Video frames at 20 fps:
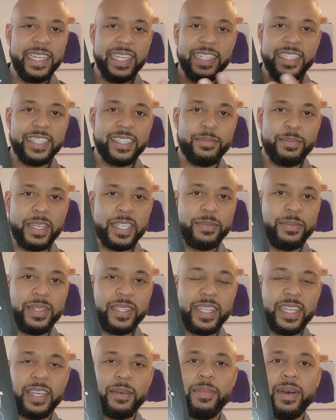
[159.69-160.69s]
just makes me
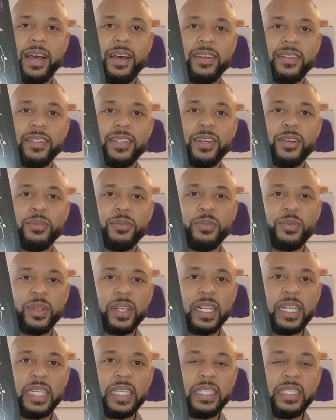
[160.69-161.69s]
think about a
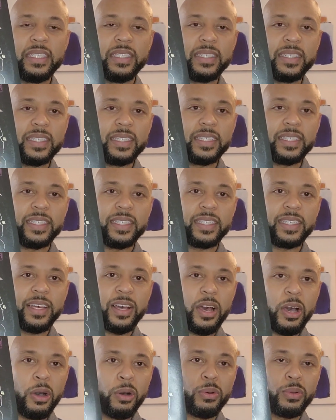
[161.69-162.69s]
really good
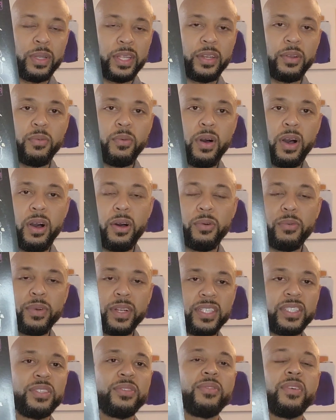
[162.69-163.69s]
hole in the wall
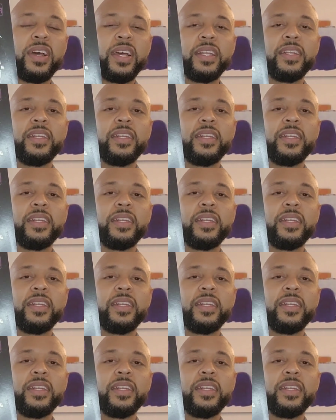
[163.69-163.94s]
restaurant.